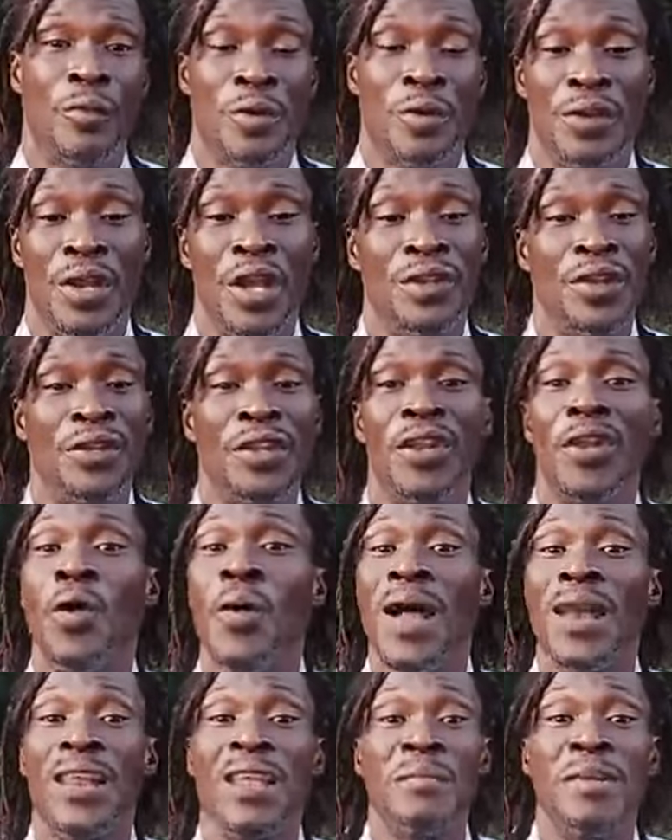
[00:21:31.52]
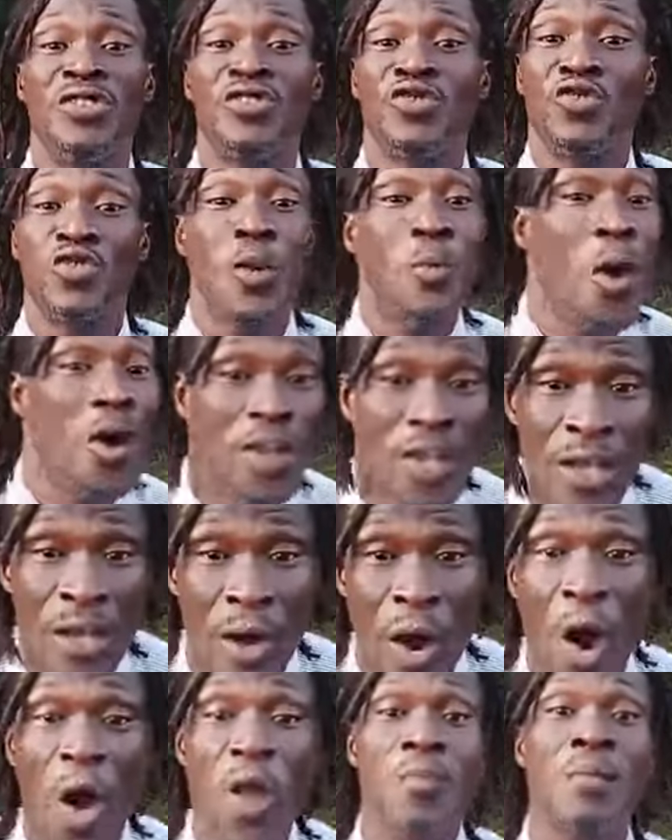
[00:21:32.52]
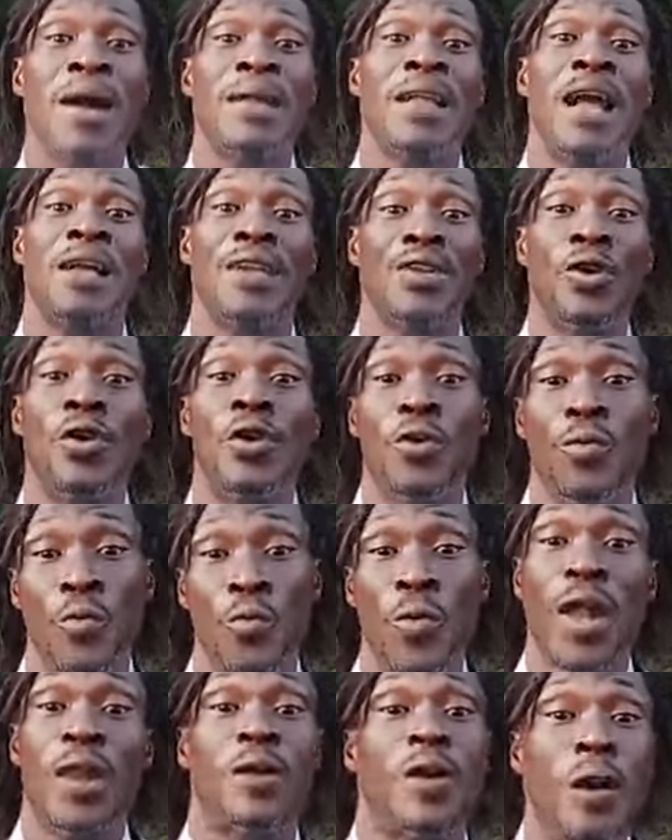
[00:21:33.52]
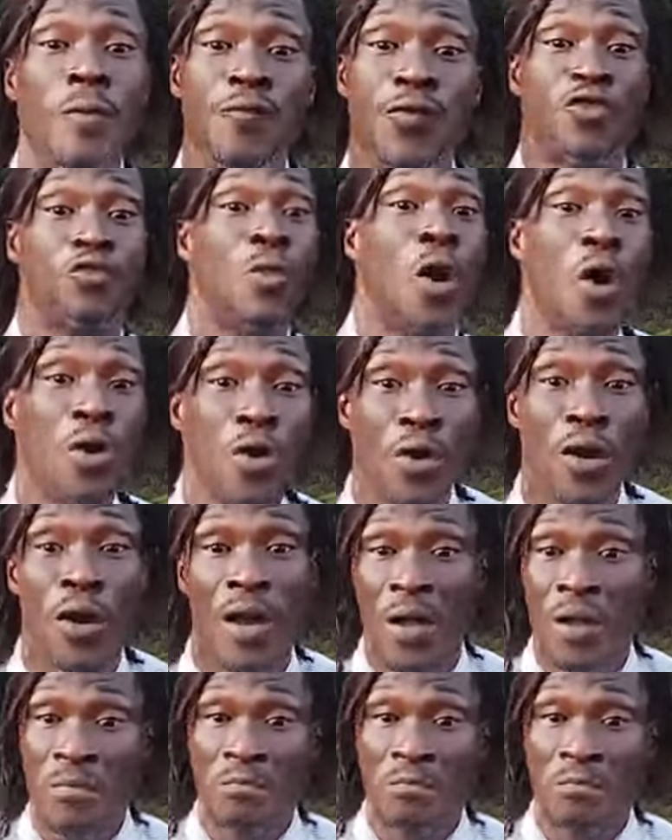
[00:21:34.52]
the, the no one limits nobody. All man, you know, welcome for smoke,